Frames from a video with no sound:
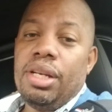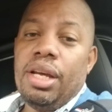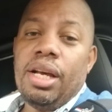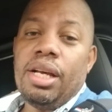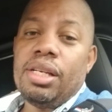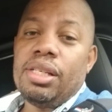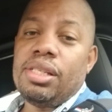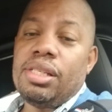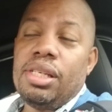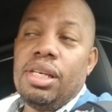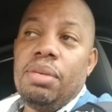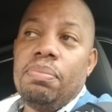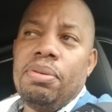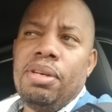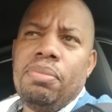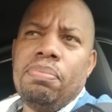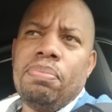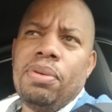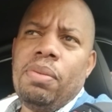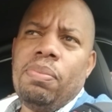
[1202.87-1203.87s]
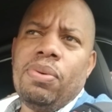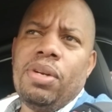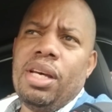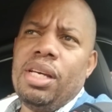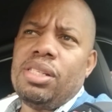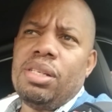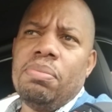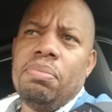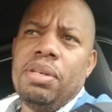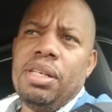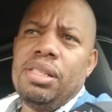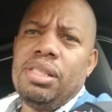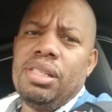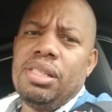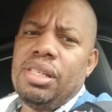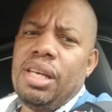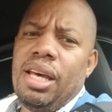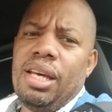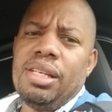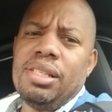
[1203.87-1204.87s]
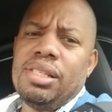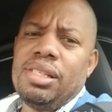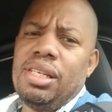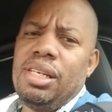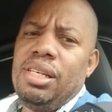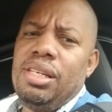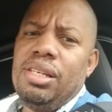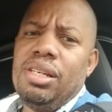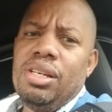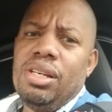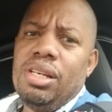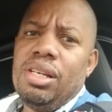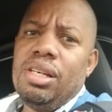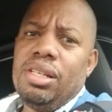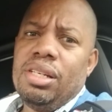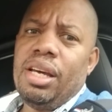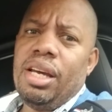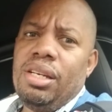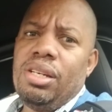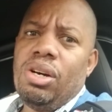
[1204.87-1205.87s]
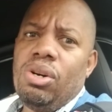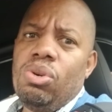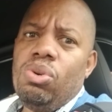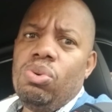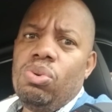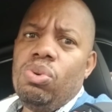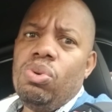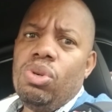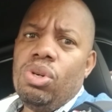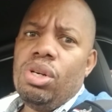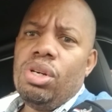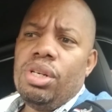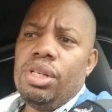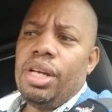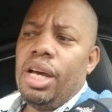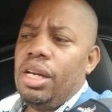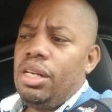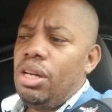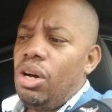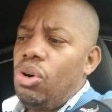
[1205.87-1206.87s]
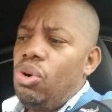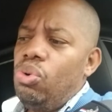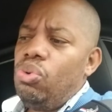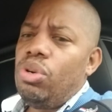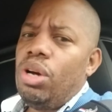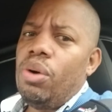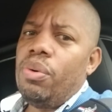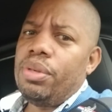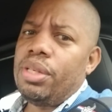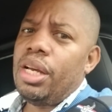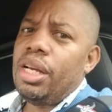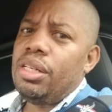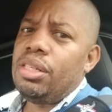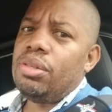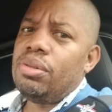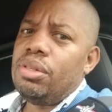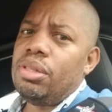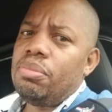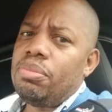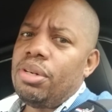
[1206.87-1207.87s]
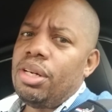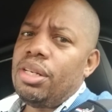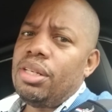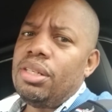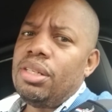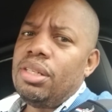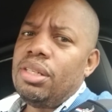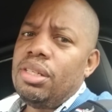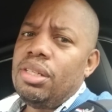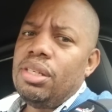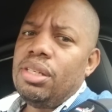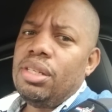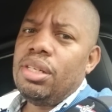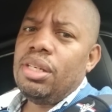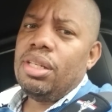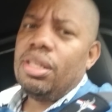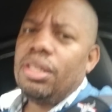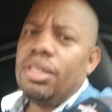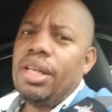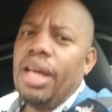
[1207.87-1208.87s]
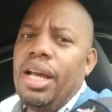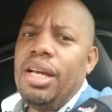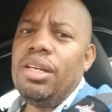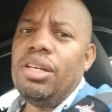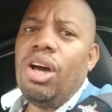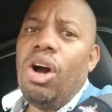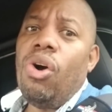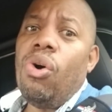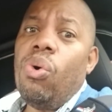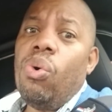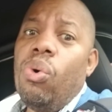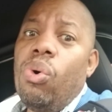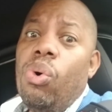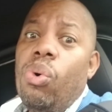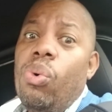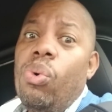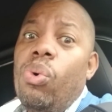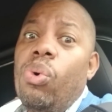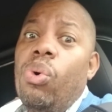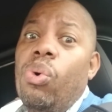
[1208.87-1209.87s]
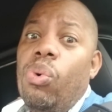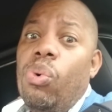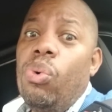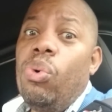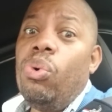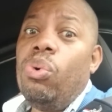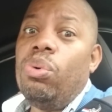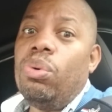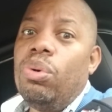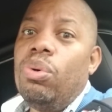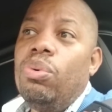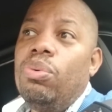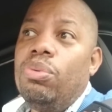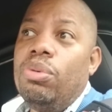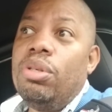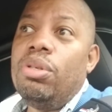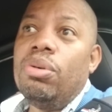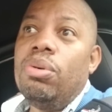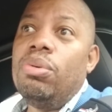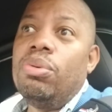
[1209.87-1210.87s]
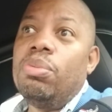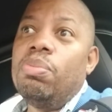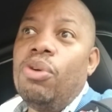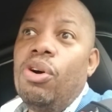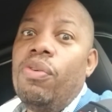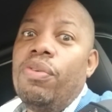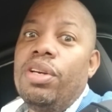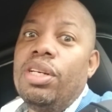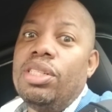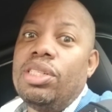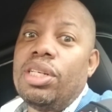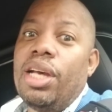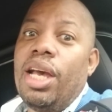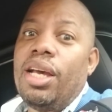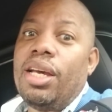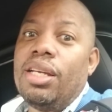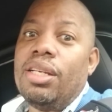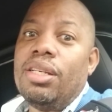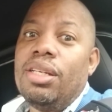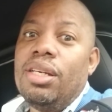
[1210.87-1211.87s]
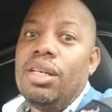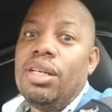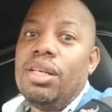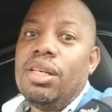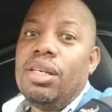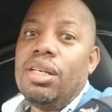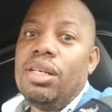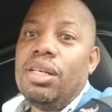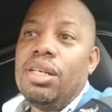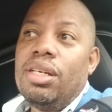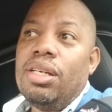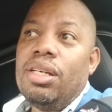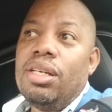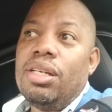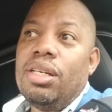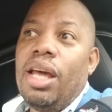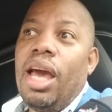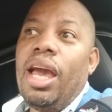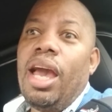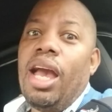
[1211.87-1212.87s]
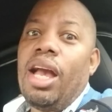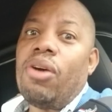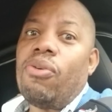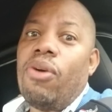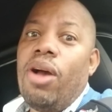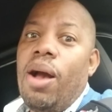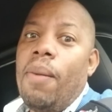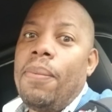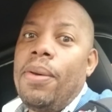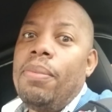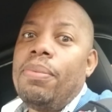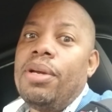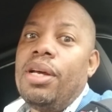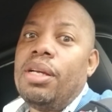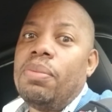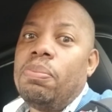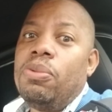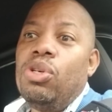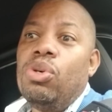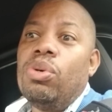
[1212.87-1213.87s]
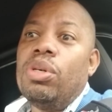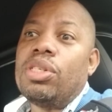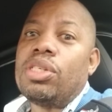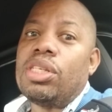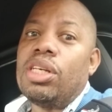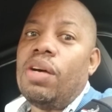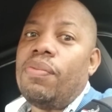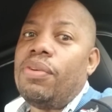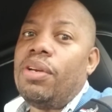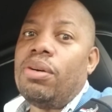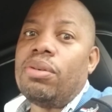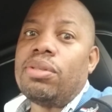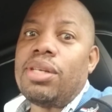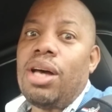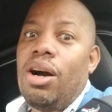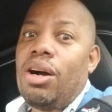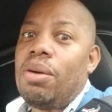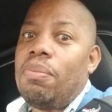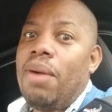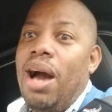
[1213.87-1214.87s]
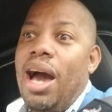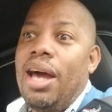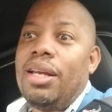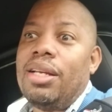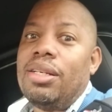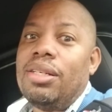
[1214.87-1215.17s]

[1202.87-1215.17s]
They could see people that's in business. They could see. They know who know what they doing, brother. They know who's moving and shaking. They hang around people that doing stuff and don't talk about it.